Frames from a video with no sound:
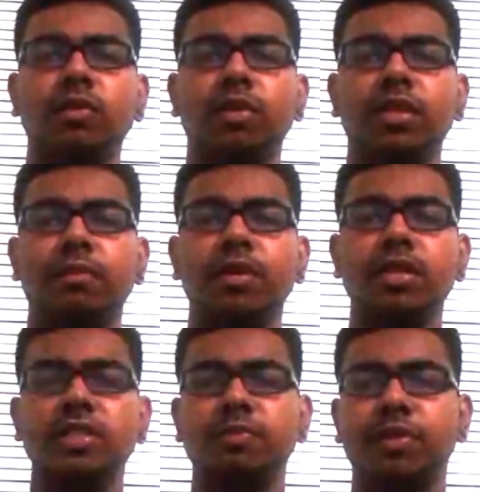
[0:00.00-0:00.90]
When the
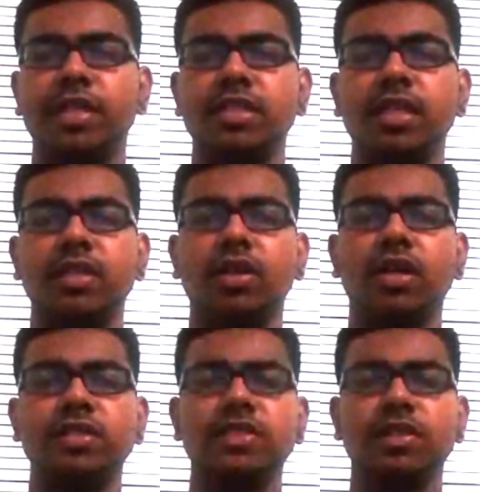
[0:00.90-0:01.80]
button is pressed, it
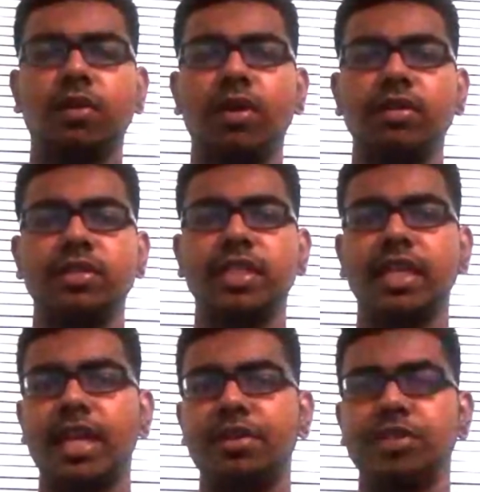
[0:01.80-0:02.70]
causes the coils to
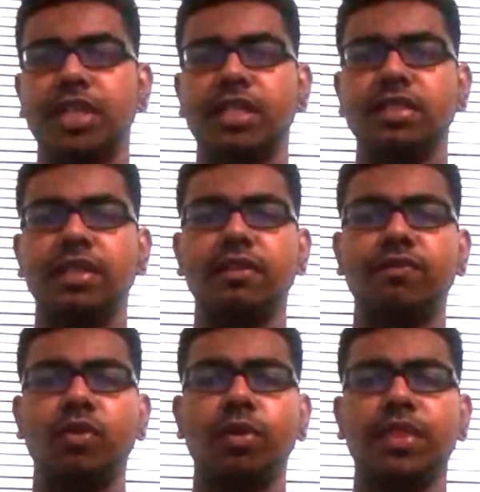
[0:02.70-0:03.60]
get energized,
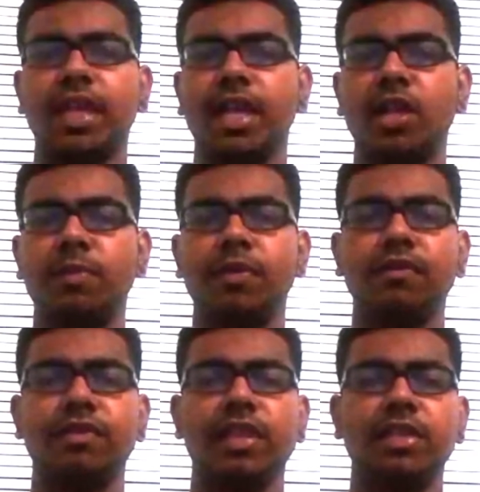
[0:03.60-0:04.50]
therefore with the help
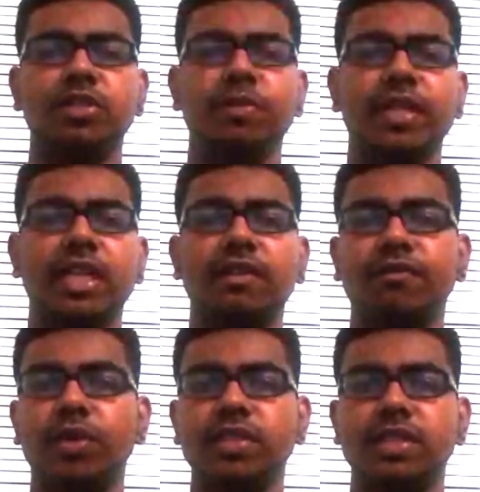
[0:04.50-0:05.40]
of electromagnetic
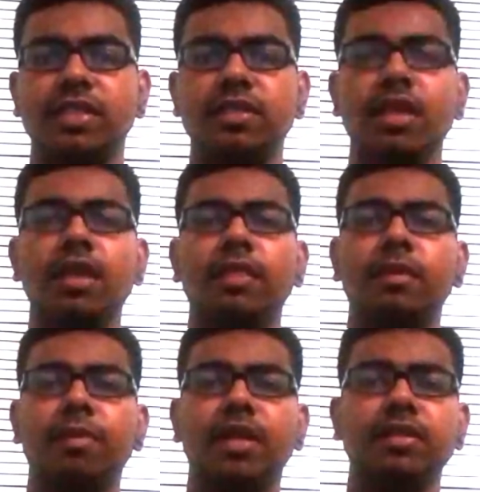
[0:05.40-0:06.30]
forces, the
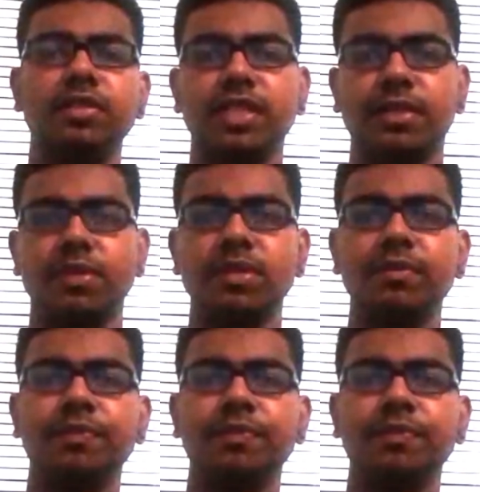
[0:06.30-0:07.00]
bell sounds.